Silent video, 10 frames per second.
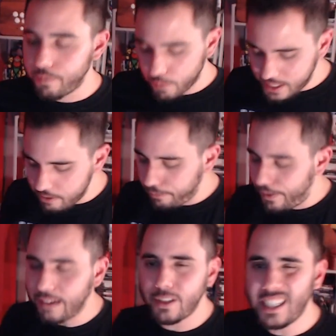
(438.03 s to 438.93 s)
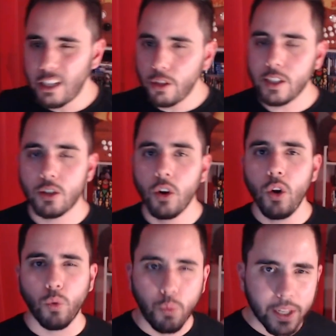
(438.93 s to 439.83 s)
Resident Evil 5 still looks
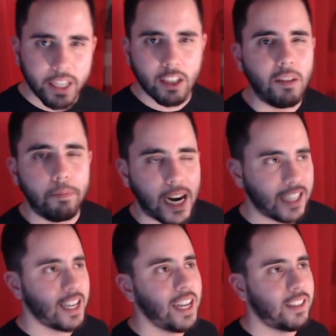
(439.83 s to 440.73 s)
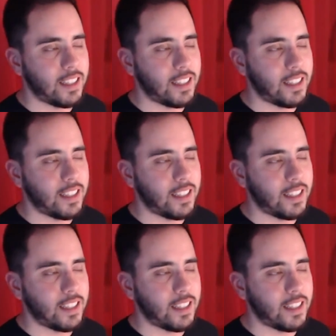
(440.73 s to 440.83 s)
really good by today's